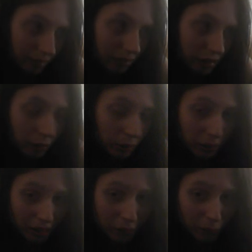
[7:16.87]
So
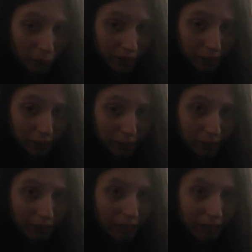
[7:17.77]
become aware
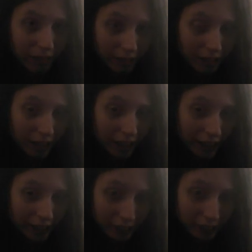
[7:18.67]

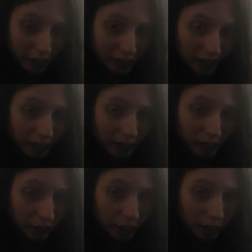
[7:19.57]
and cut out
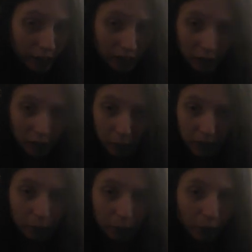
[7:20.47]
the toxic
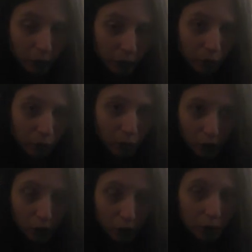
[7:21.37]
people who
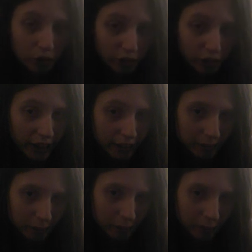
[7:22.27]
you do attract.
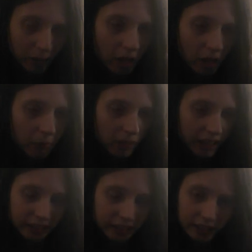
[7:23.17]

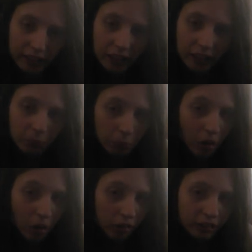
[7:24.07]
As they say,
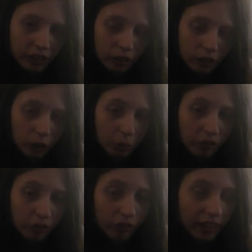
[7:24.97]
moths to a
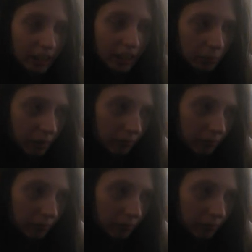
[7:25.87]
flame.